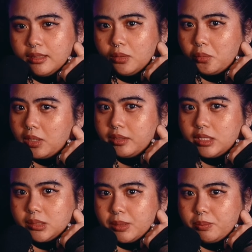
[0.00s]
While
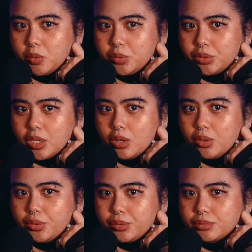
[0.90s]
these people
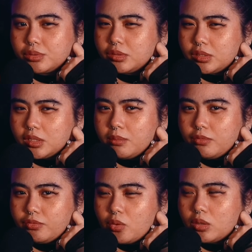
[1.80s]
go through some
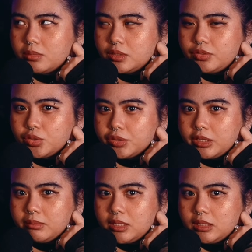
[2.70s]
form of
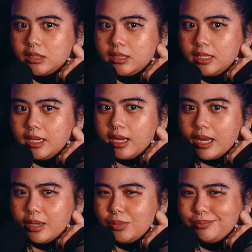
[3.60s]
treatment,
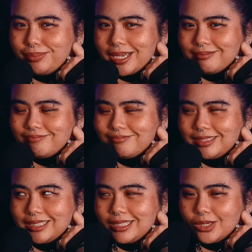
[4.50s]
I would bet
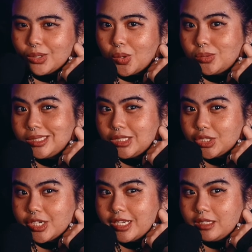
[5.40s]
that they are only
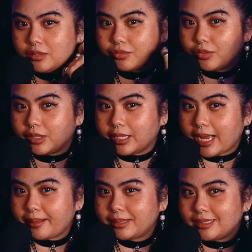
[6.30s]
trained for the
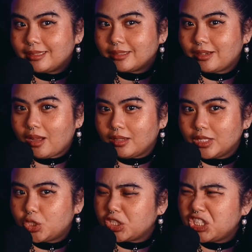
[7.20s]
gaps in their
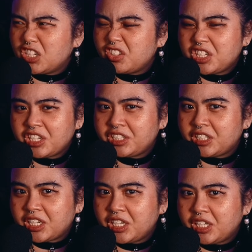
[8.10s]
knowledge and given an
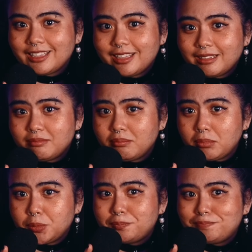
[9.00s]
identity, then bloop,